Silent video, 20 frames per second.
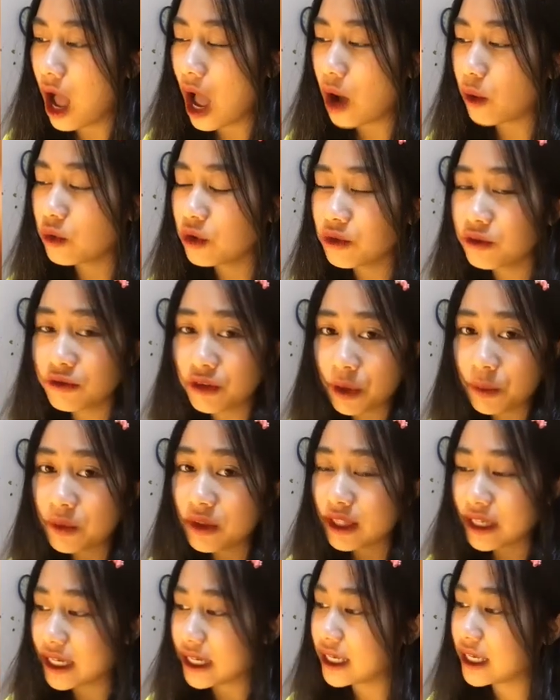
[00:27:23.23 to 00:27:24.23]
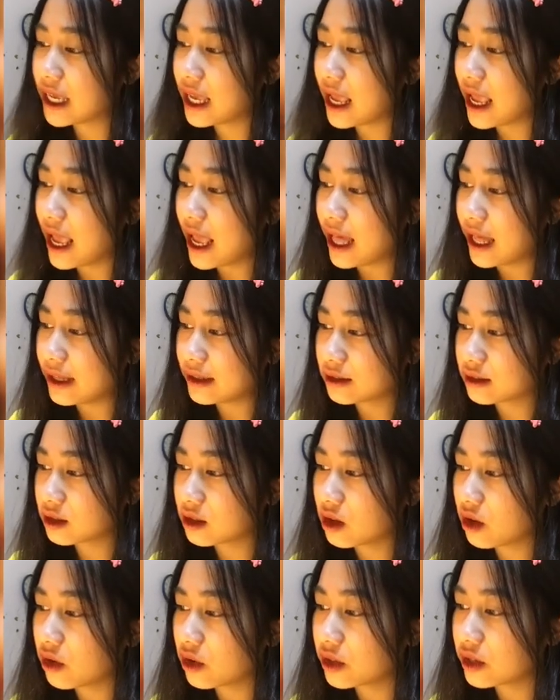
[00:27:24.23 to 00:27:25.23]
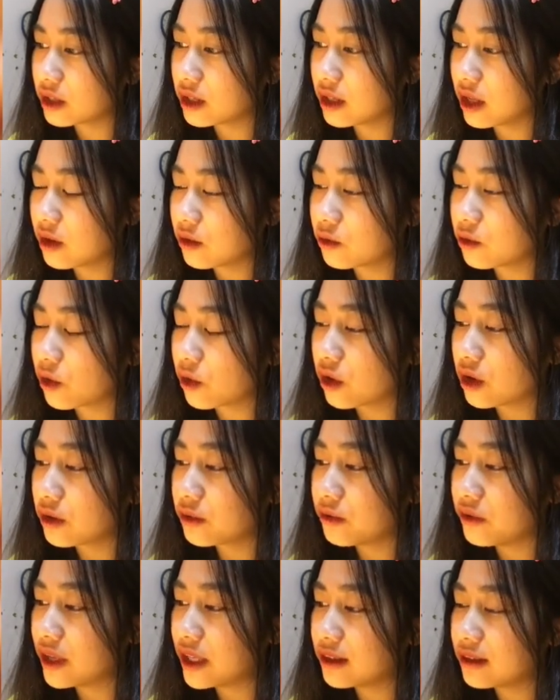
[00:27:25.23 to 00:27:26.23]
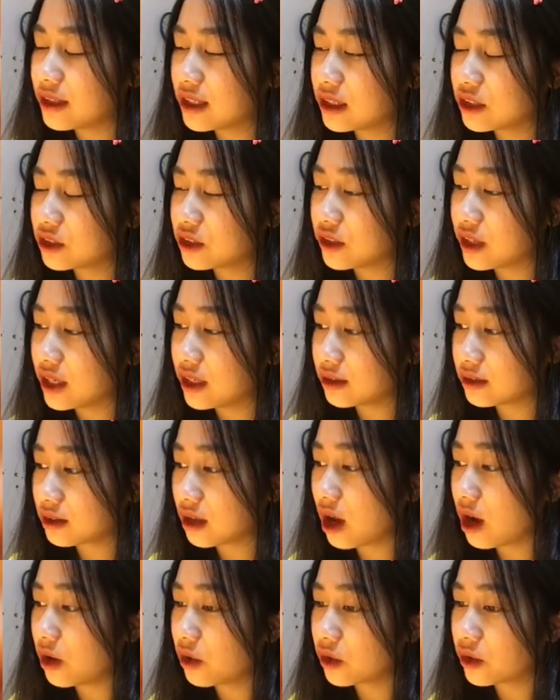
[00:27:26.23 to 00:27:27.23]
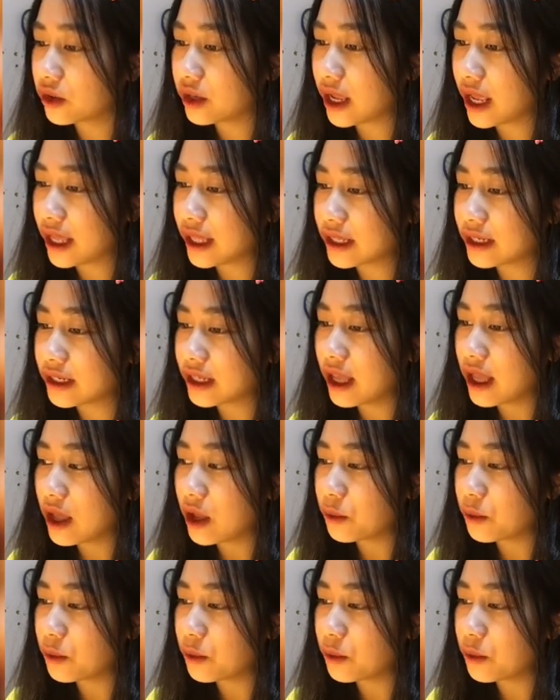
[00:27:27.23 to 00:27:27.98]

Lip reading: Our family had gone for a visit to his heart, and